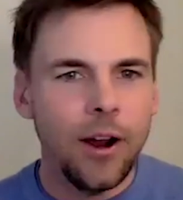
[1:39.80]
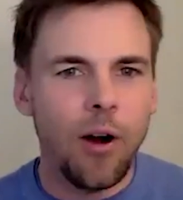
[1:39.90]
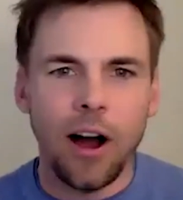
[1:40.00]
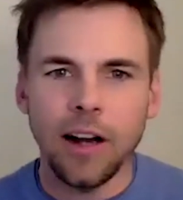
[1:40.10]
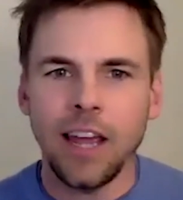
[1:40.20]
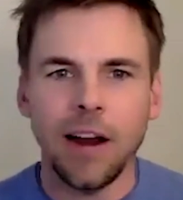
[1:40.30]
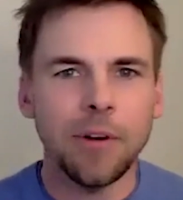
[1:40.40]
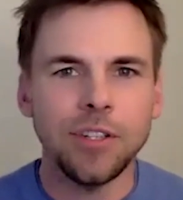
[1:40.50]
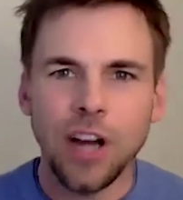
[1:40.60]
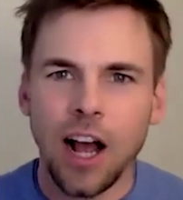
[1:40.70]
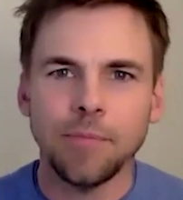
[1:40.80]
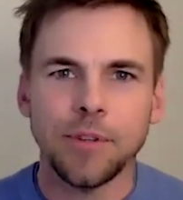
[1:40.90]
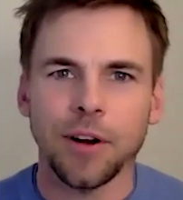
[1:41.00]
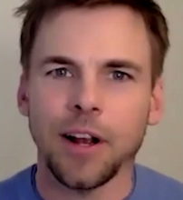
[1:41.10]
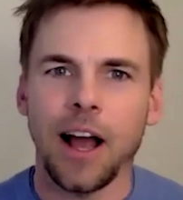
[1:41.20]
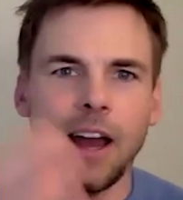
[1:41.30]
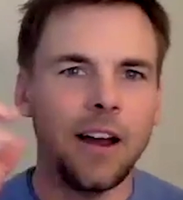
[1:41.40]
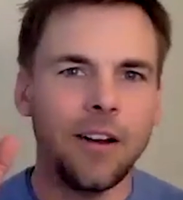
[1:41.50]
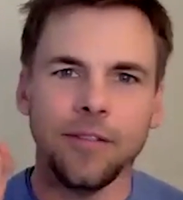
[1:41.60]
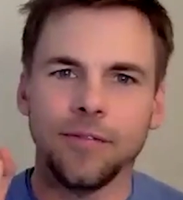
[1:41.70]
on-camera jobs are kind
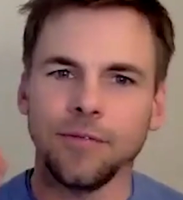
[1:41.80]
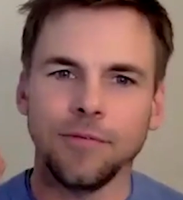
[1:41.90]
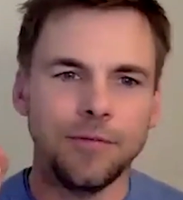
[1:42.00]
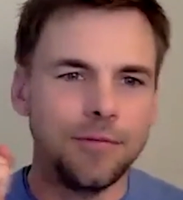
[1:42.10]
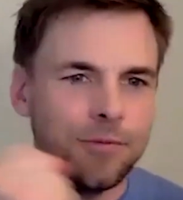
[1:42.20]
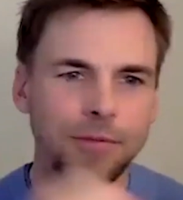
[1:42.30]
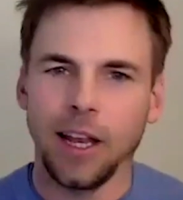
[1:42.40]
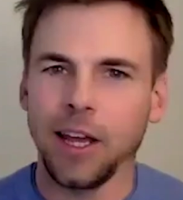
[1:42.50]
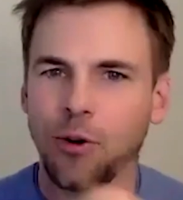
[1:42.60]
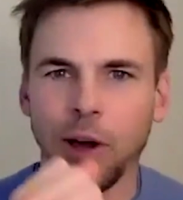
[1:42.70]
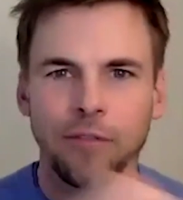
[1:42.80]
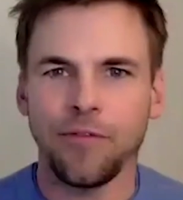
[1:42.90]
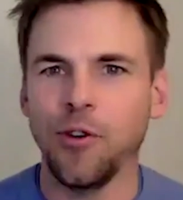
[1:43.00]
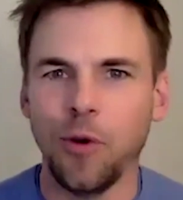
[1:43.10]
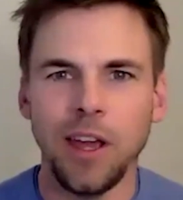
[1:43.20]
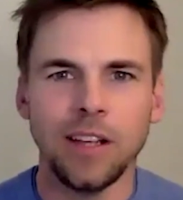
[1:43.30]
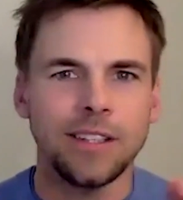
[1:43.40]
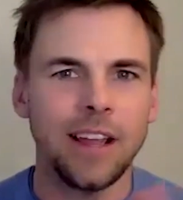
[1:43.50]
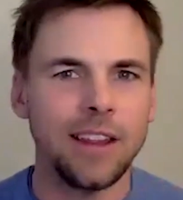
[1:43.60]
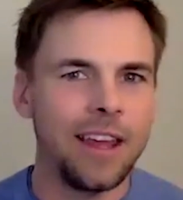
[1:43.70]
of really quick few
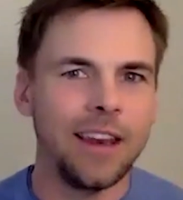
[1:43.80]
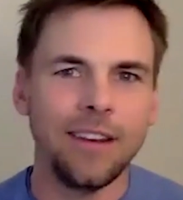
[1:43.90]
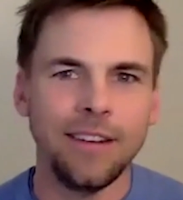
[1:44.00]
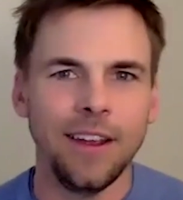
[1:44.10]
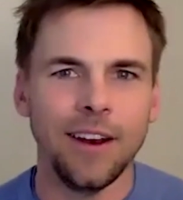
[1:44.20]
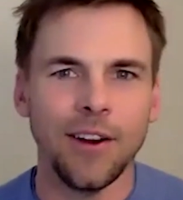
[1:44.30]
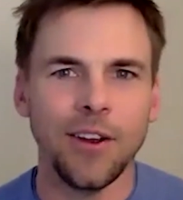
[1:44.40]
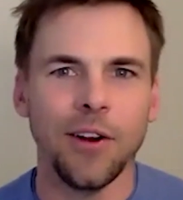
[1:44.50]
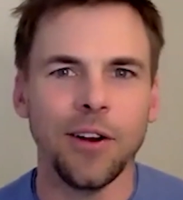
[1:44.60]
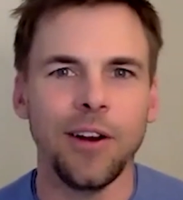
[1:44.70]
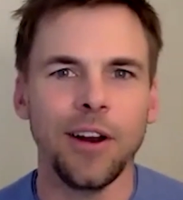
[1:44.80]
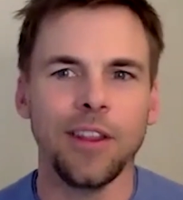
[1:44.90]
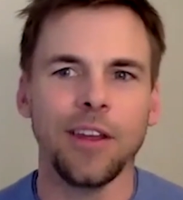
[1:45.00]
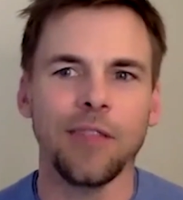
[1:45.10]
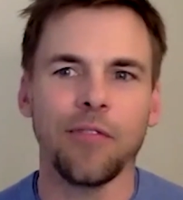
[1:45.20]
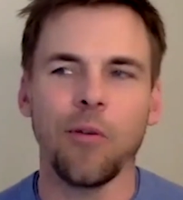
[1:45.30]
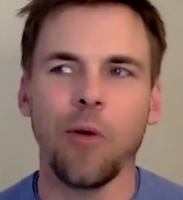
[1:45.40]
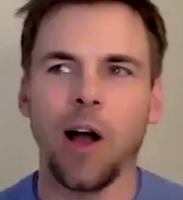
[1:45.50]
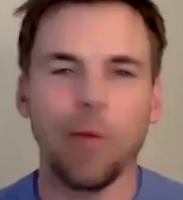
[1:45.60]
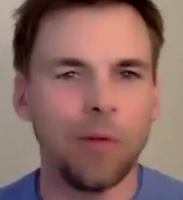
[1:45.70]
weeks and then, you don't hear anything for a
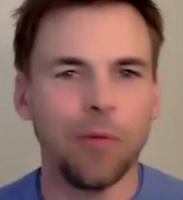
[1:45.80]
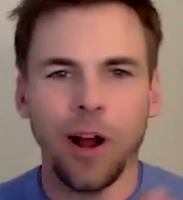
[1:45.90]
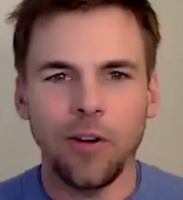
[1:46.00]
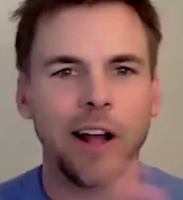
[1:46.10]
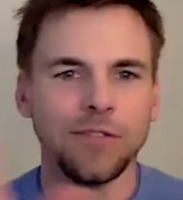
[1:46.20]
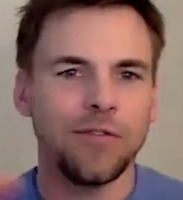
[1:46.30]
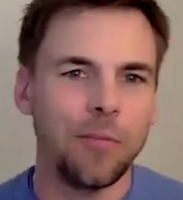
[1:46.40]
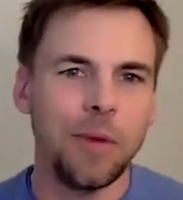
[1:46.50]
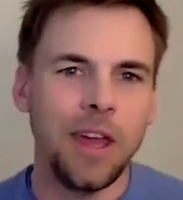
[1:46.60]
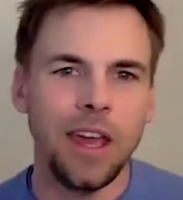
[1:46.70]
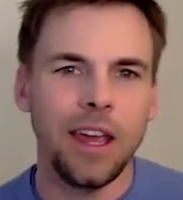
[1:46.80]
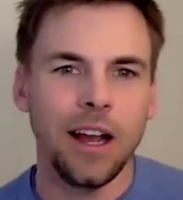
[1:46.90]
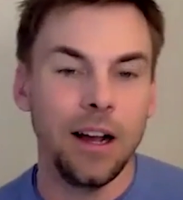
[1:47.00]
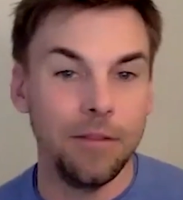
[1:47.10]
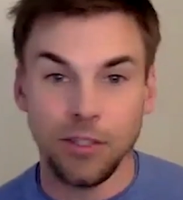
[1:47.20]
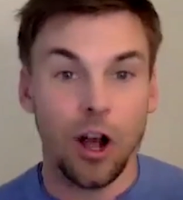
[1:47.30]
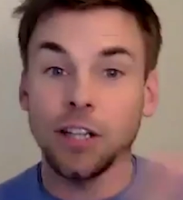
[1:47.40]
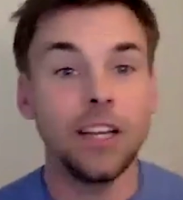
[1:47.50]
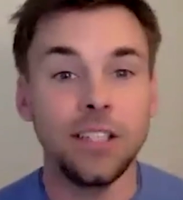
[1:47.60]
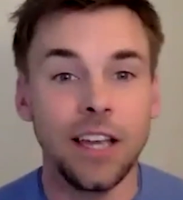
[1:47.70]
while. But Rugrats, for me,
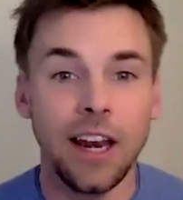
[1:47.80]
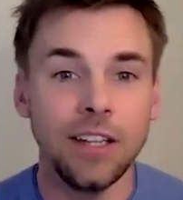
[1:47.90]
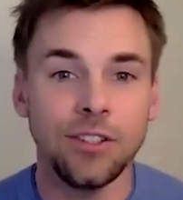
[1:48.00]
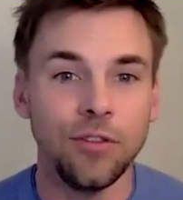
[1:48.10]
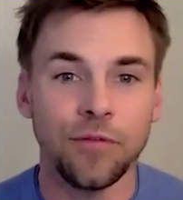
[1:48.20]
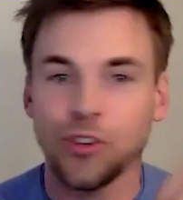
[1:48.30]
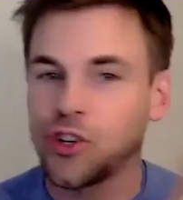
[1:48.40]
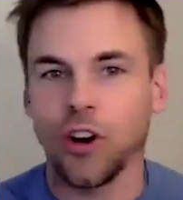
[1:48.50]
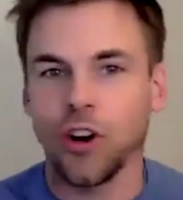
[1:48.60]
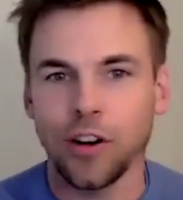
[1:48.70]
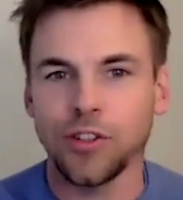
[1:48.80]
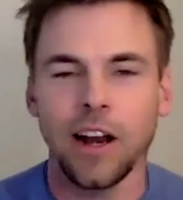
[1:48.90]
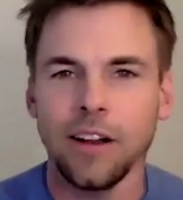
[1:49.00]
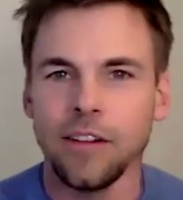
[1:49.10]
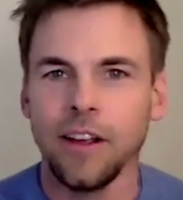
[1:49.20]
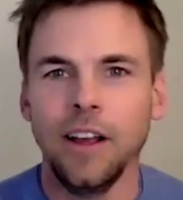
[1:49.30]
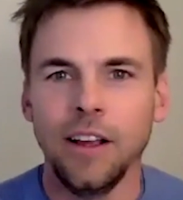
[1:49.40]
daunting to get into for sure, trying to,